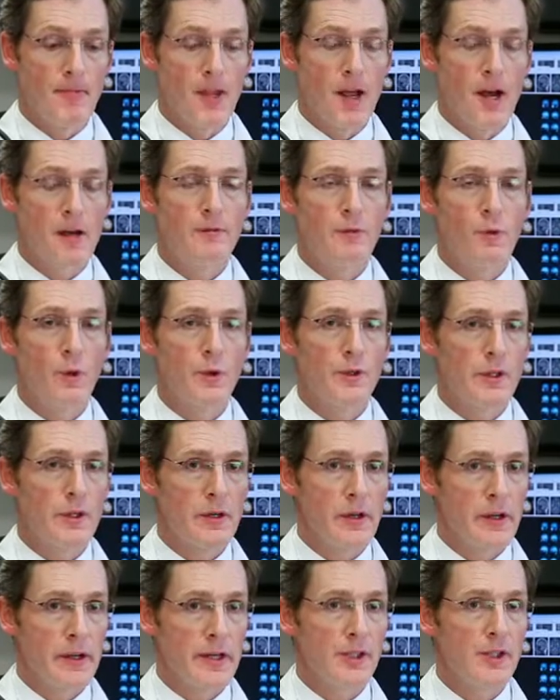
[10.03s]

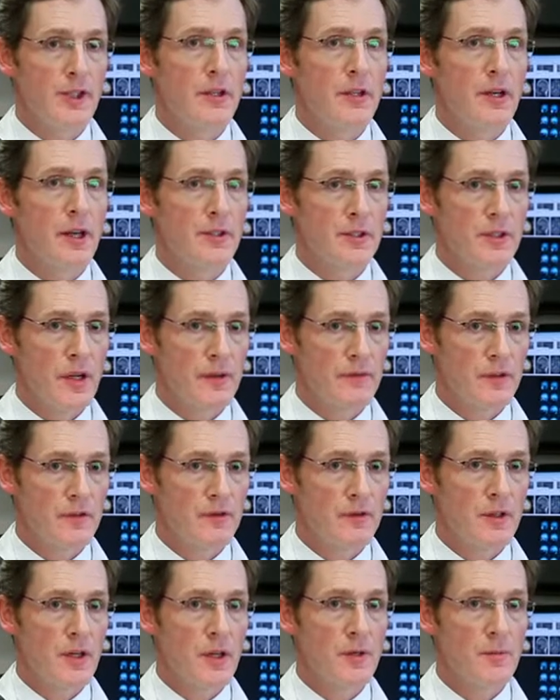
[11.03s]
Unfortunately, she does suffer
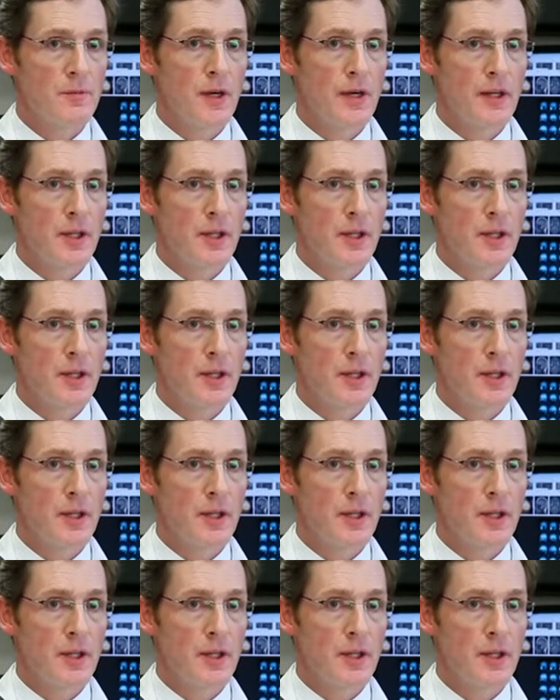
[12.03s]
from a